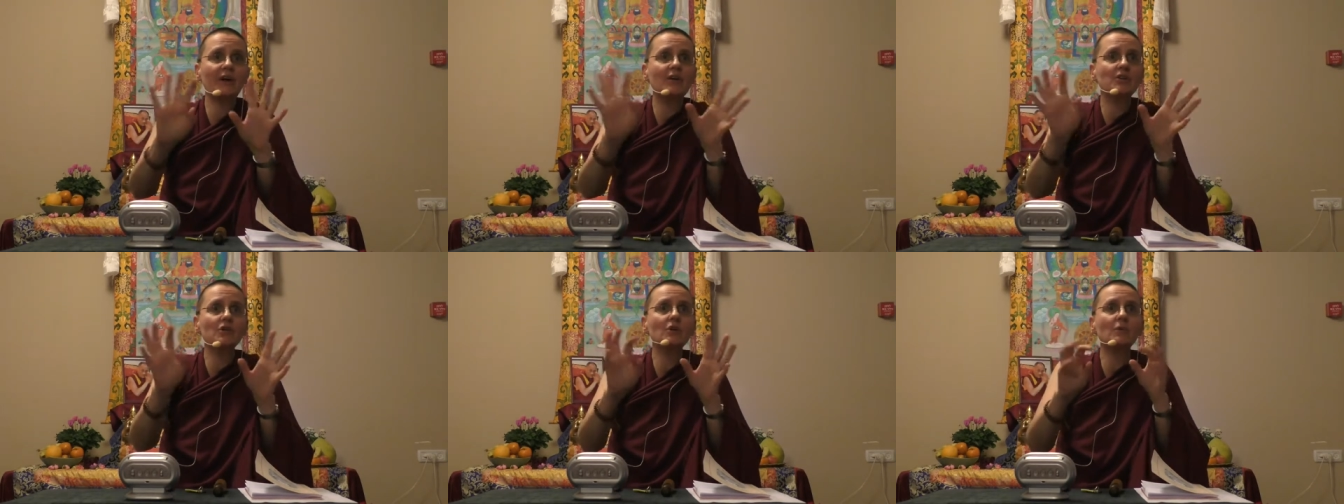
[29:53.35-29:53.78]

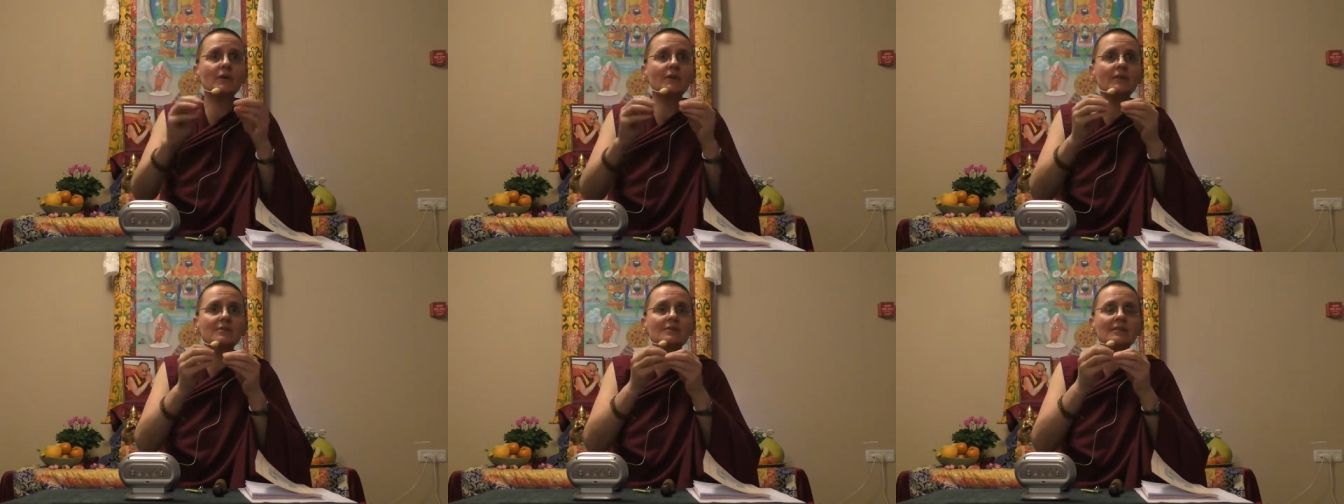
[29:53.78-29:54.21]
I don't know
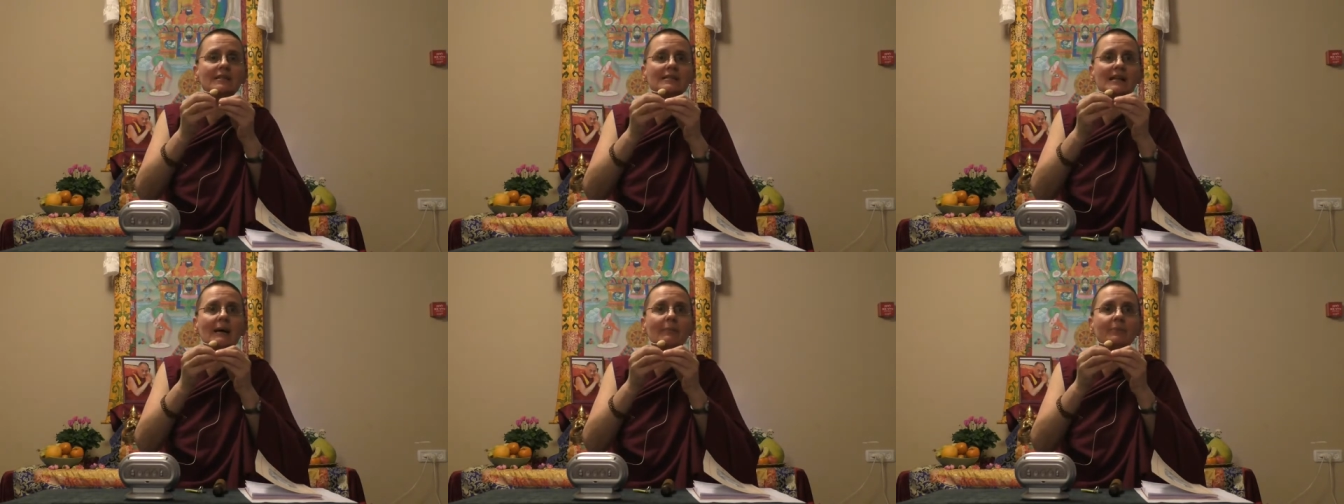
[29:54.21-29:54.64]
whether it's the
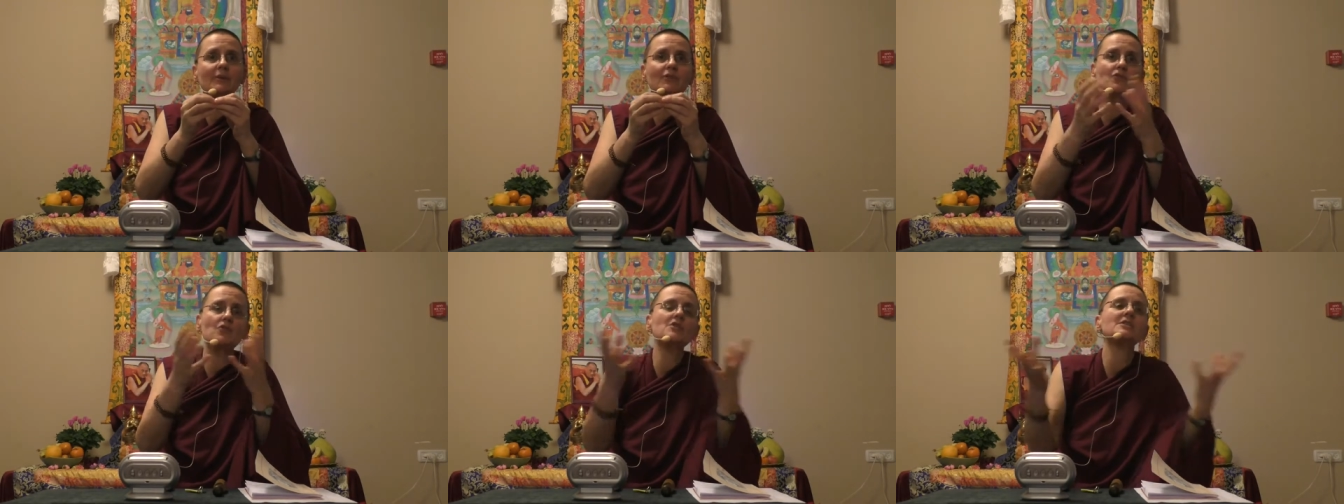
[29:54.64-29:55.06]
example.
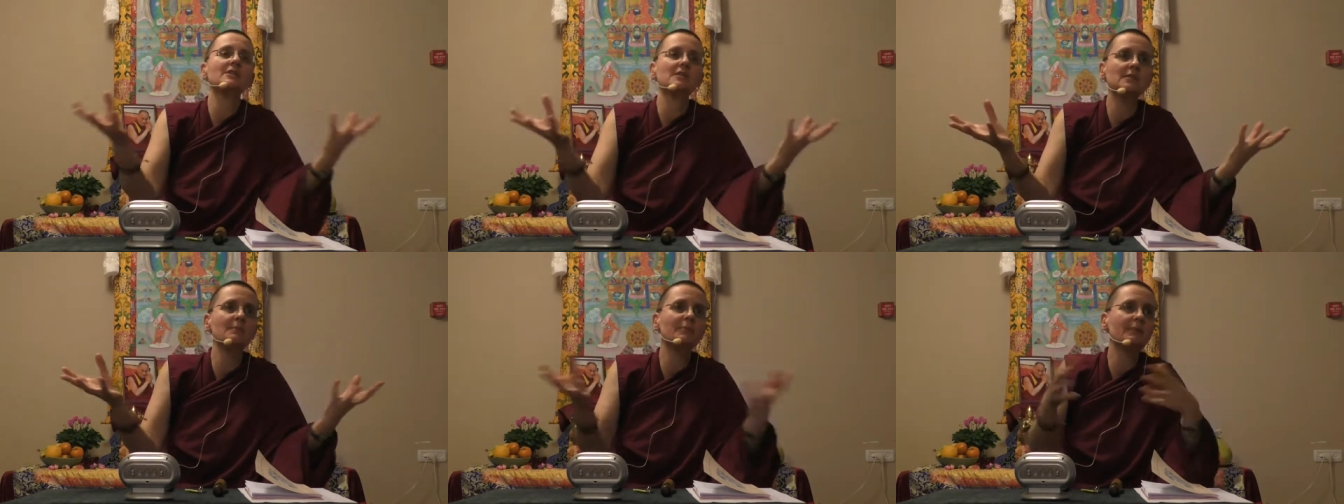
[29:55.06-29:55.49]
Of course, there
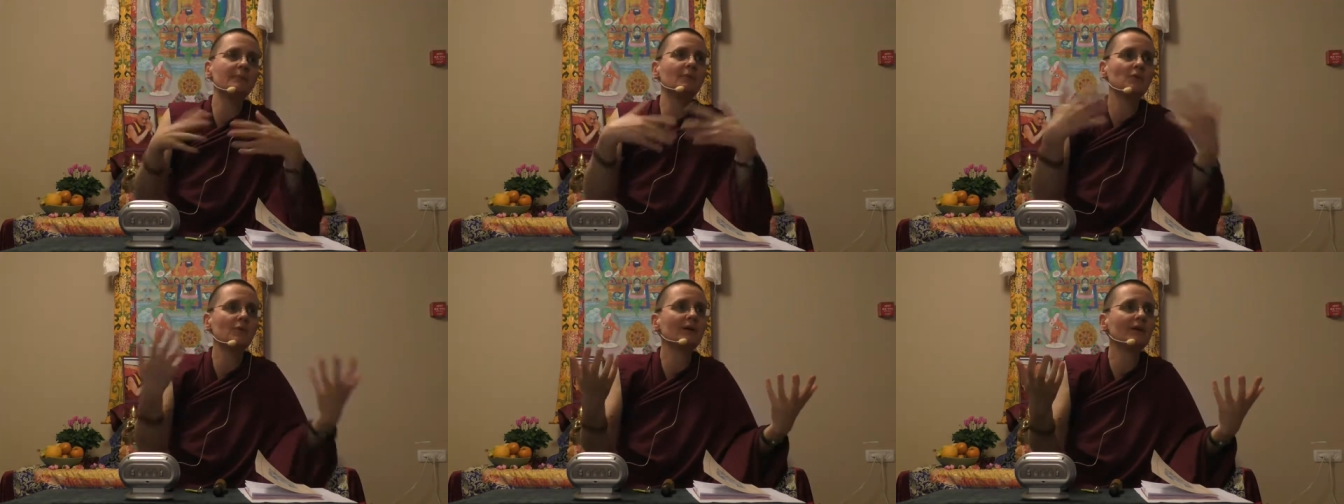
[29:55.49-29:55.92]
are some
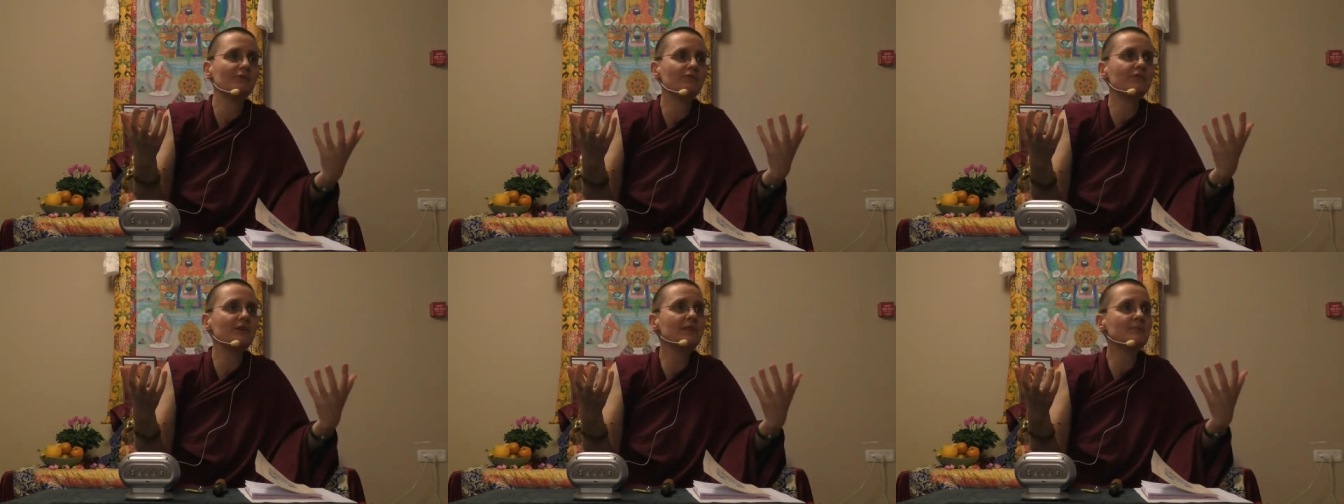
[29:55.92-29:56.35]
people who can
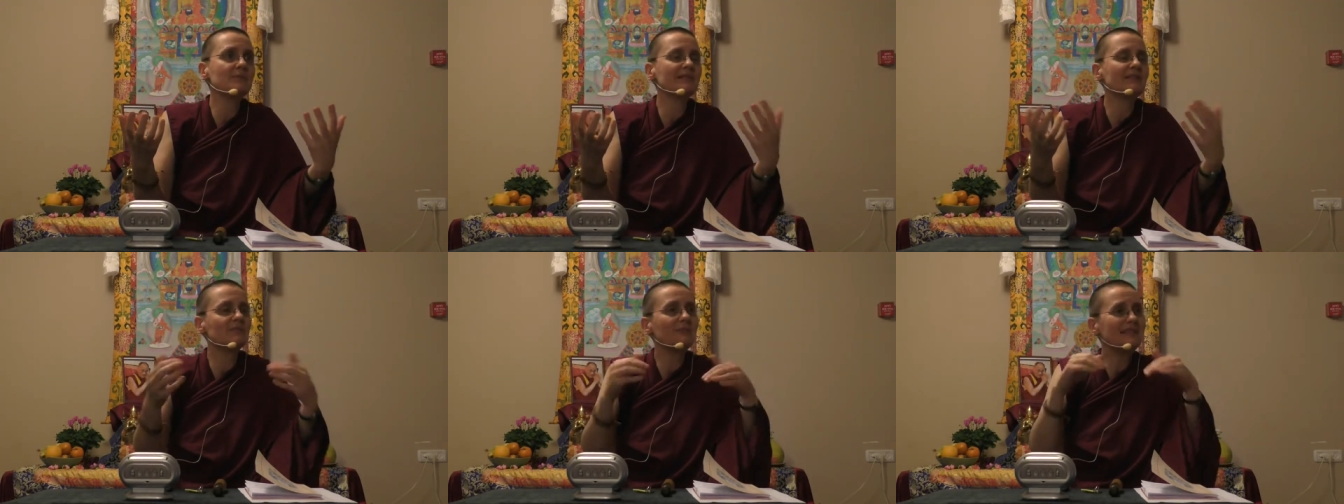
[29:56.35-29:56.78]
free
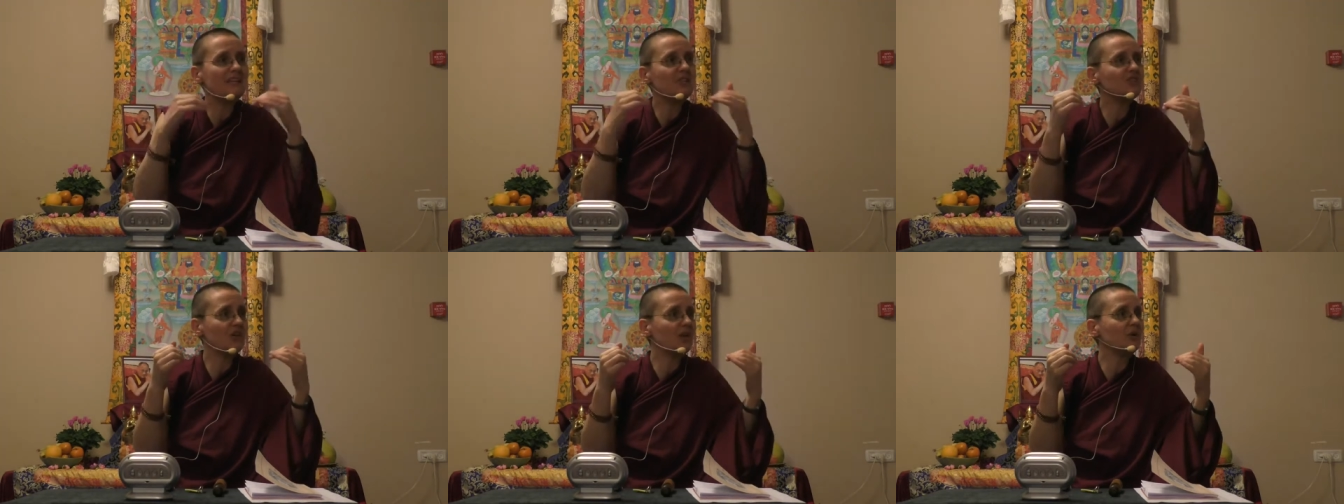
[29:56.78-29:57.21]
themselves, but
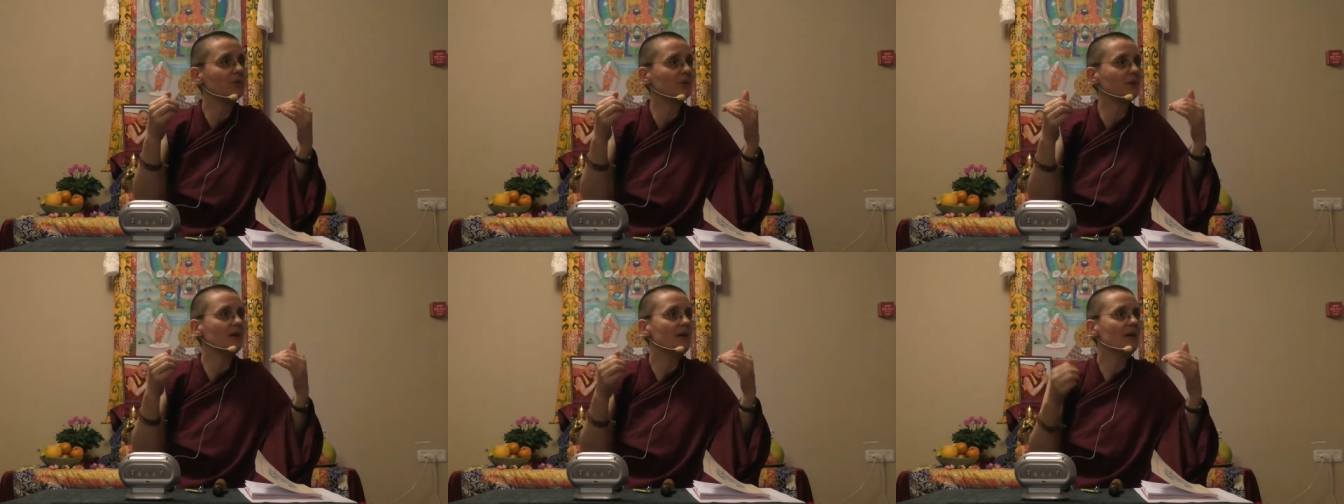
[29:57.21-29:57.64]
in
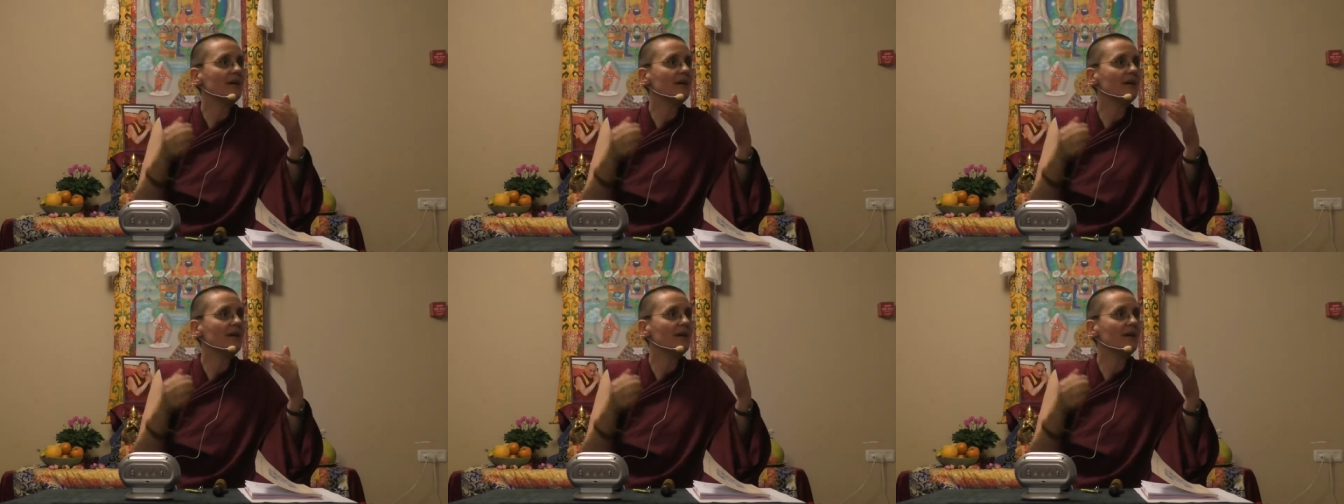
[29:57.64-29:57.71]
general,